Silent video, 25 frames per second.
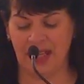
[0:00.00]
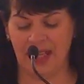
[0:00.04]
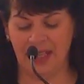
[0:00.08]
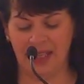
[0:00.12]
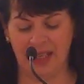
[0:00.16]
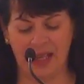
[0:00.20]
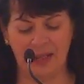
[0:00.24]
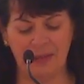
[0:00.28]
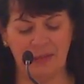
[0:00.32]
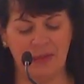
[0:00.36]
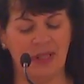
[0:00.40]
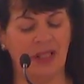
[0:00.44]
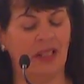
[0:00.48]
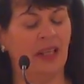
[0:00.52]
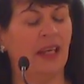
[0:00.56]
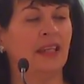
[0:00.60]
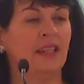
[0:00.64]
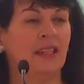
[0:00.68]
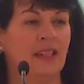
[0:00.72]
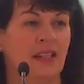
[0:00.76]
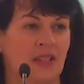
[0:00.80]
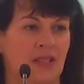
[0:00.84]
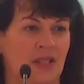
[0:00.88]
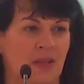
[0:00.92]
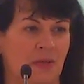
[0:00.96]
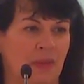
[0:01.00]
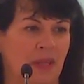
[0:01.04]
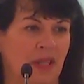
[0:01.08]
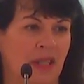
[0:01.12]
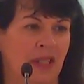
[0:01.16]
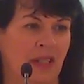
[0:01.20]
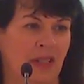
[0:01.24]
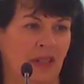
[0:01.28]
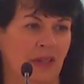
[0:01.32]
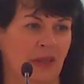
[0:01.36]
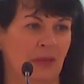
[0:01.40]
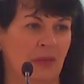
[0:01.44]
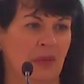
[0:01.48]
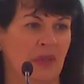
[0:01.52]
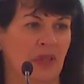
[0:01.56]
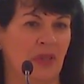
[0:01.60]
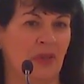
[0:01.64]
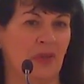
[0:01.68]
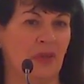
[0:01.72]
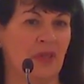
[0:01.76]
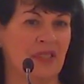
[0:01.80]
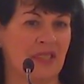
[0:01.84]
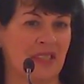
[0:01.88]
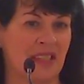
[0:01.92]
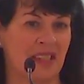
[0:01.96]
and I'm delighted to be here
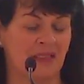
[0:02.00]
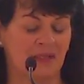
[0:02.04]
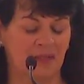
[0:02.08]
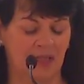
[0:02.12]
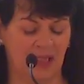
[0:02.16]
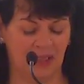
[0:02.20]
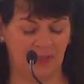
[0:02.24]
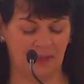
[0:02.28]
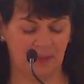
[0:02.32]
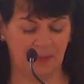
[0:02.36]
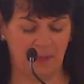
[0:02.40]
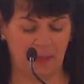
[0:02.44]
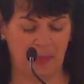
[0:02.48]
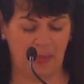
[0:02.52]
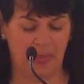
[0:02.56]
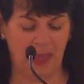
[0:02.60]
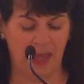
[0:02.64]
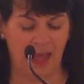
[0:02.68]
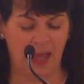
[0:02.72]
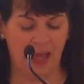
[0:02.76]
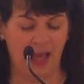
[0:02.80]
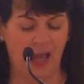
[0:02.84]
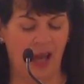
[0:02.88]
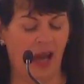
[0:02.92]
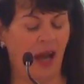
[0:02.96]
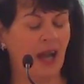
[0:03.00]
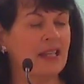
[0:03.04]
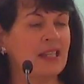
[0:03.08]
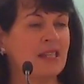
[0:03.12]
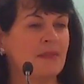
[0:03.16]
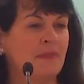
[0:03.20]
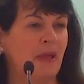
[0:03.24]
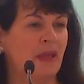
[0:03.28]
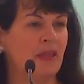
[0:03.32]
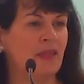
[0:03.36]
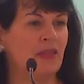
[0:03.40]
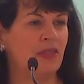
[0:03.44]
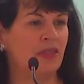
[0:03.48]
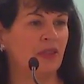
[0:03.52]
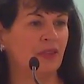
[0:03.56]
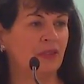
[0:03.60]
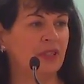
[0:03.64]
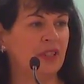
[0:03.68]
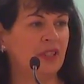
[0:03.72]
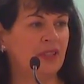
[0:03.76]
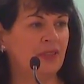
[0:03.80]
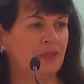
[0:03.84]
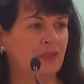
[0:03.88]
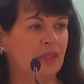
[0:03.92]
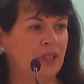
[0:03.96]
with you this evening. I spent
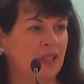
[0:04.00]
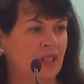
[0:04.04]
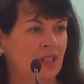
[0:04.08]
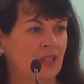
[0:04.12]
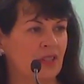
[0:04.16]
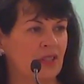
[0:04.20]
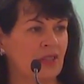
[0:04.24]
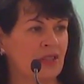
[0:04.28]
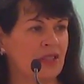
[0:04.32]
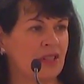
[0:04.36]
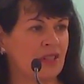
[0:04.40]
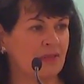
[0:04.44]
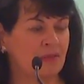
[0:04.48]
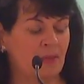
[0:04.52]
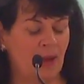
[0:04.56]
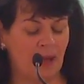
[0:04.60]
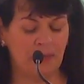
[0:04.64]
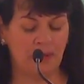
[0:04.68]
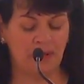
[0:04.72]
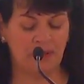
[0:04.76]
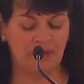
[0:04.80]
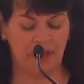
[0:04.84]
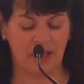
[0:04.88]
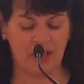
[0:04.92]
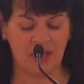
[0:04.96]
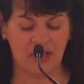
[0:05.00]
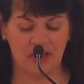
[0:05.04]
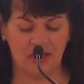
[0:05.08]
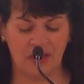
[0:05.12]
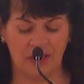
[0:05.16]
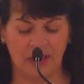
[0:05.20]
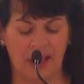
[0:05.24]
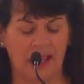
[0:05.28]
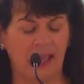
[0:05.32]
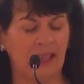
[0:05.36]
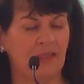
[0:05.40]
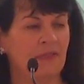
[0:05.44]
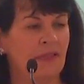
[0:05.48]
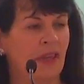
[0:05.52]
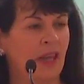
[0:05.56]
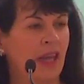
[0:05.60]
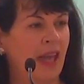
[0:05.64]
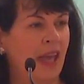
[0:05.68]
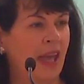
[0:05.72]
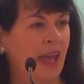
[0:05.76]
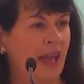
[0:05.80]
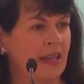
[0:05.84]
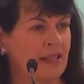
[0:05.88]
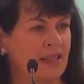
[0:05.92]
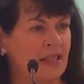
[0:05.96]
33 years of my professional life
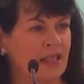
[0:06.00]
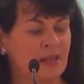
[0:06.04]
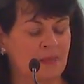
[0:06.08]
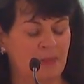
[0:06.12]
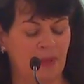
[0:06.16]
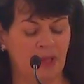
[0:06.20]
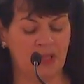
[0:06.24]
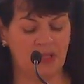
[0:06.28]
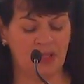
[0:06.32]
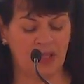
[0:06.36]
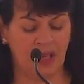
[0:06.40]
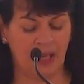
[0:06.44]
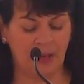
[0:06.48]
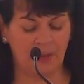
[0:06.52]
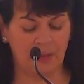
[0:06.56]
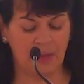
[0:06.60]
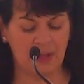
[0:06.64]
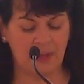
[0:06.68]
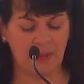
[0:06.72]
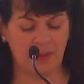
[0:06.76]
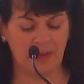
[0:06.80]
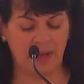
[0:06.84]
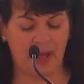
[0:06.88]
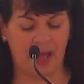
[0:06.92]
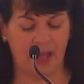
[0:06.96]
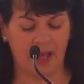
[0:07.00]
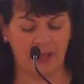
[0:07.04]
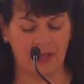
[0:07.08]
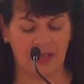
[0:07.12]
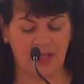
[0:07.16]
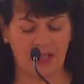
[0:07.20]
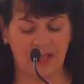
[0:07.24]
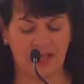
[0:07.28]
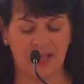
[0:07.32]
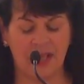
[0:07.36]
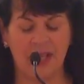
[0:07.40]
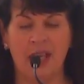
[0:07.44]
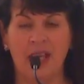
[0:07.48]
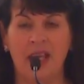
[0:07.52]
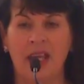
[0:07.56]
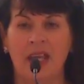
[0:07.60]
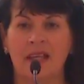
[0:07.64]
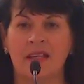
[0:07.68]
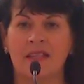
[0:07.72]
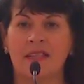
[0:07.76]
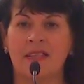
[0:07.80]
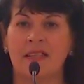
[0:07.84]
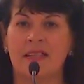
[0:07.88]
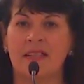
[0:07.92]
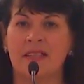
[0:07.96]
as a speech-language pathologist,
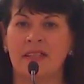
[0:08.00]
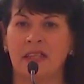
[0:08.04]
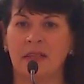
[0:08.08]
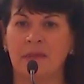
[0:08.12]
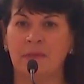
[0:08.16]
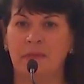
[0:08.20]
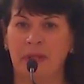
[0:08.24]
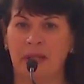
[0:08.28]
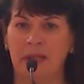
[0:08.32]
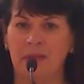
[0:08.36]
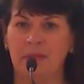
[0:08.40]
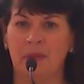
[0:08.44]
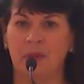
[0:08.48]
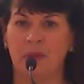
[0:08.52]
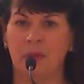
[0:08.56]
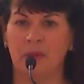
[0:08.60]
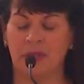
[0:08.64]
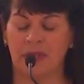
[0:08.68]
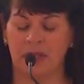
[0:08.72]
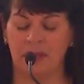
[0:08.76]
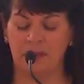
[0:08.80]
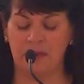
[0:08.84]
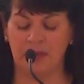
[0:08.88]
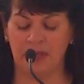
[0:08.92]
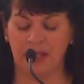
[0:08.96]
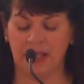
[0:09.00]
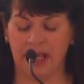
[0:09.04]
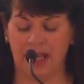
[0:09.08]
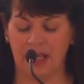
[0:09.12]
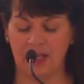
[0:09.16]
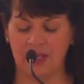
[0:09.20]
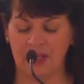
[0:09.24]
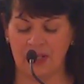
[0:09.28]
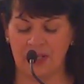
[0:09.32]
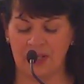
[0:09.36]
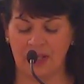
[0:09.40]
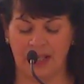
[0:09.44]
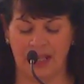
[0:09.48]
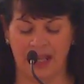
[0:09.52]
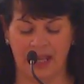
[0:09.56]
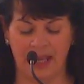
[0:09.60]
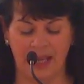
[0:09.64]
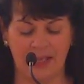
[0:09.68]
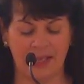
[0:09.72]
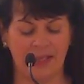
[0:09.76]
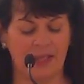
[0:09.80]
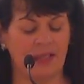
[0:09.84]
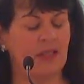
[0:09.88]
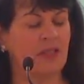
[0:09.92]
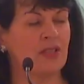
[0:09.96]
assisting people with communication
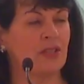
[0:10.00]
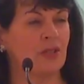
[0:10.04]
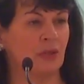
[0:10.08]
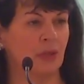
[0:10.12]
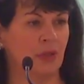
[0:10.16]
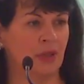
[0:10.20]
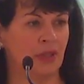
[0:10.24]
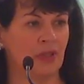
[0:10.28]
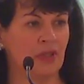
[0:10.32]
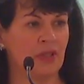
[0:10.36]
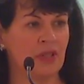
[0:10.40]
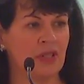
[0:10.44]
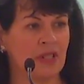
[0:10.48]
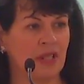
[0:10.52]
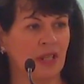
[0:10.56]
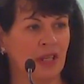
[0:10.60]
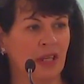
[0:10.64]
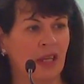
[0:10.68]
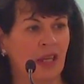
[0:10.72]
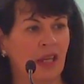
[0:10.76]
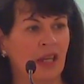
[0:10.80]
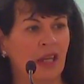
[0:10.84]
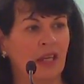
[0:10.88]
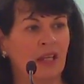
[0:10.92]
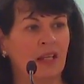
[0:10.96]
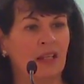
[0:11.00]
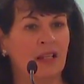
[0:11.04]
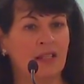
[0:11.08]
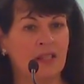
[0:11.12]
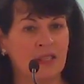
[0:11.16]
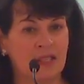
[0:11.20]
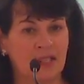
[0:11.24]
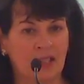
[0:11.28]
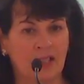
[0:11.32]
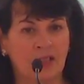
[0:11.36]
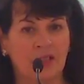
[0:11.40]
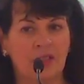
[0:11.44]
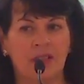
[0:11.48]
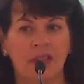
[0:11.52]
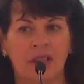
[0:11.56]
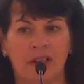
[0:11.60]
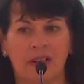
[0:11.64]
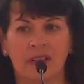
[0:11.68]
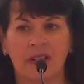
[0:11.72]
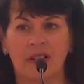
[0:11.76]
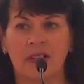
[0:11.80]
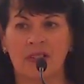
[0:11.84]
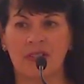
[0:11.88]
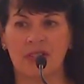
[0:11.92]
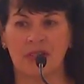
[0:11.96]
delays and disorders, listening to
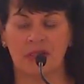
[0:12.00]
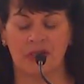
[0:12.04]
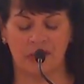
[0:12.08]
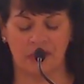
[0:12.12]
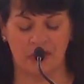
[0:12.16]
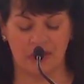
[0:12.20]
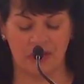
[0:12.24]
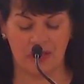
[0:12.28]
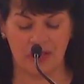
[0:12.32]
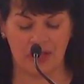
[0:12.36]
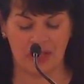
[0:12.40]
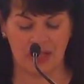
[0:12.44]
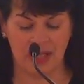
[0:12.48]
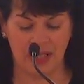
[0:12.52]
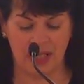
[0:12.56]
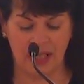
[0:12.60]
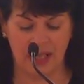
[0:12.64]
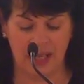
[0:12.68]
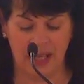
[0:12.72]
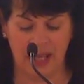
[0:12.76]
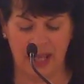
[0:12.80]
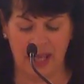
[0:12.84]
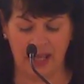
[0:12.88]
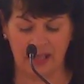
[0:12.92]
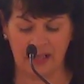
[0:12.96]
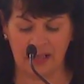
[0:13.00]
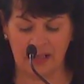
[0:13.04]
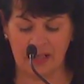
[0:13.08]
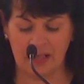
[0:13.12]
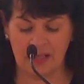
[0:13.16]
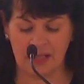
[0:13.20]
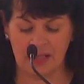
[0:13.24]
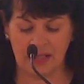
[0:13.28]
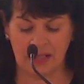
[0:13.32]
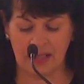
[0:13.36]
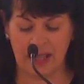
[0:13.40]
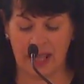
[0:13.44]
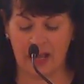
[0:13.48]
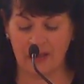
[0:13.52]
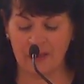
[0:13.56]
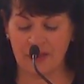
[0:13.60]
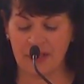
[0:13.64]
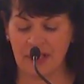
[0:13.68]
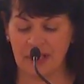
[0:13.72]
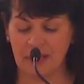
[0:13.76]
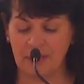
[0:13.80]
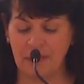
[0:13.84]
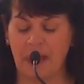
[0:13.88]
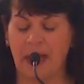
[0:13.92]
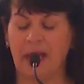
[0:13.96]
their concerns, and
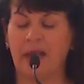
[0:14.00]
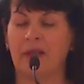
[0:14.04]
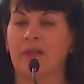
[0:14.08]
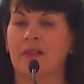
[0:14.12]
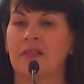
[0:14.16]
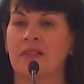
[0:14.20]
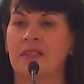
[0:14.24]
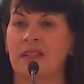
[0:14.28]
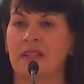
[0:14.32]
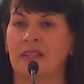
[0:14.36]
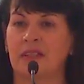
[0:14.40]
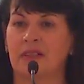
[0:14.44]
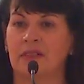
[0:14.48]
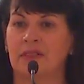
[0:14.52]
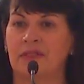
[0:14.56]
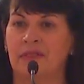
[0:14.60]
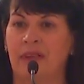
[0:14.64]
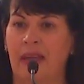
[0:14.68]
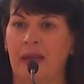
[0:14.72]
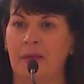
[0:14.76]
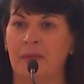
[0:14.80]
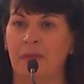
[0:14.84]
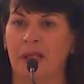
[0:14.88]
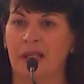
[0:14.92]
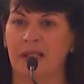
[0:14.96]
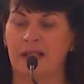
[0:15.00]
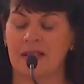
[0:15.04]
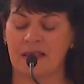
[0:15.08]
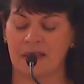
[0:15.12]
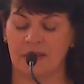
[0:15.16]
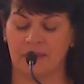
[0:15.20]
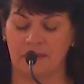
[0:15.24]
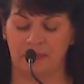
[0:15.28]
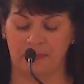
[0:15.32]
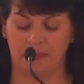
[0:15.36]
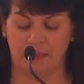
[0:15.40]
counseling parents and their families.